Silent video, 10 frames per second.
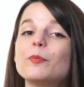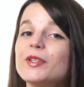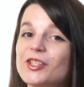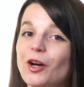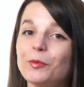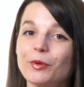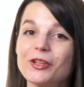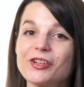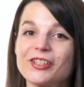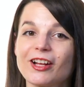But don't
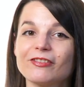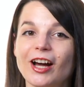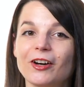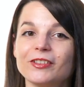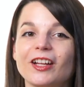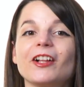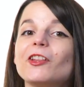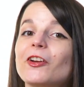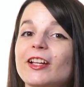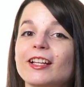burn yourself out.
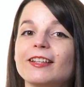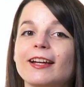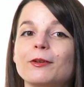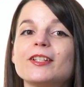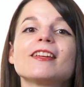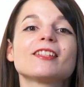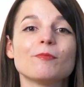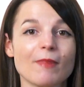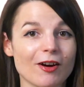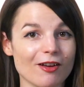Learning a language is a
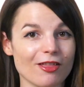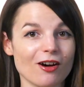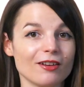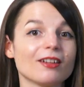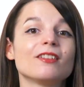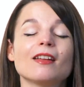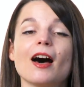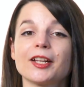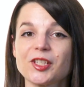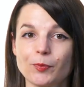marathon,
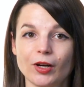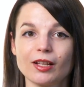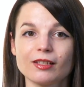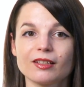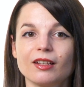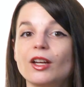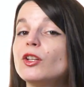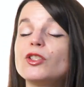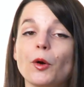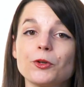not a sprint.
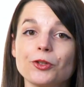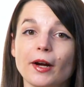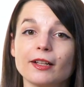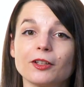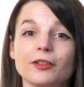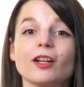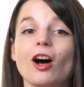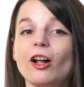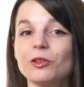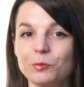Don't try to learn it
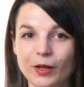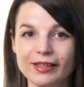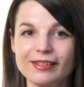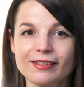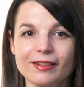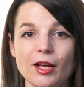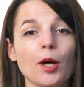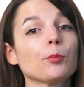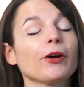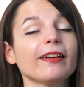all at once.
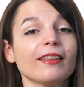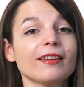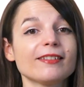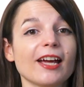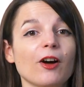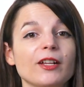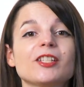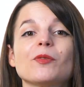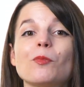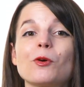Break things down
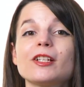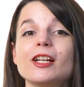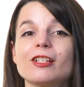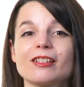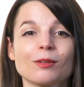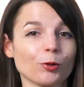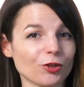into more digestible